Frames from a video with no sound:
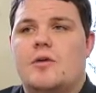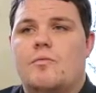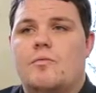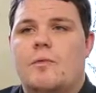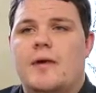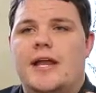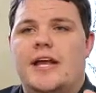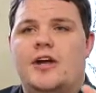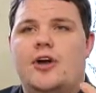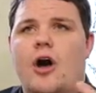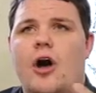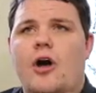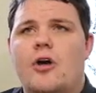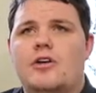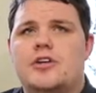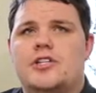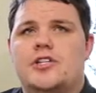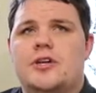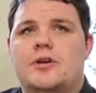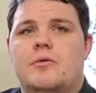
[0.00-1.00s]
when He
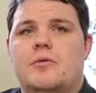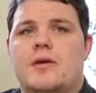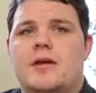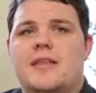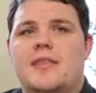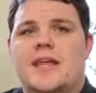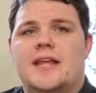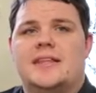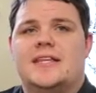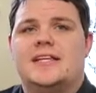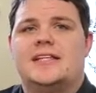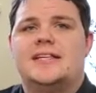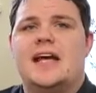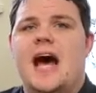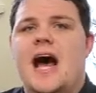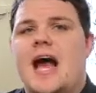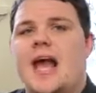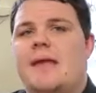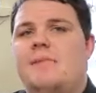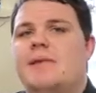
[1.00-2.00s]
calls you, that the
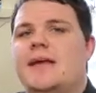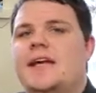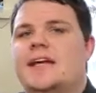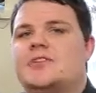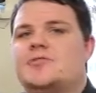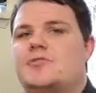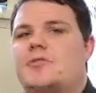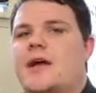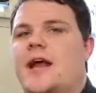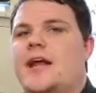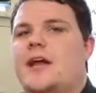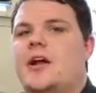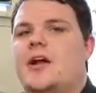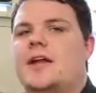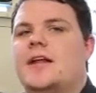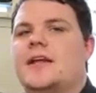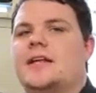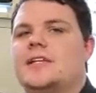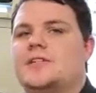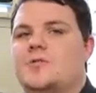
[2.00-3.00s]
timing is right
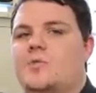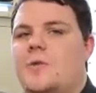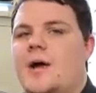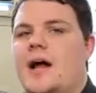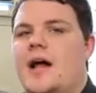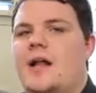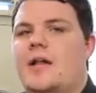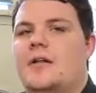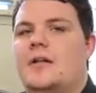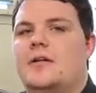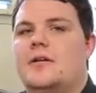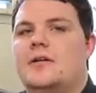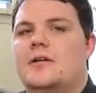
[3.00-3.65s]
on it as well.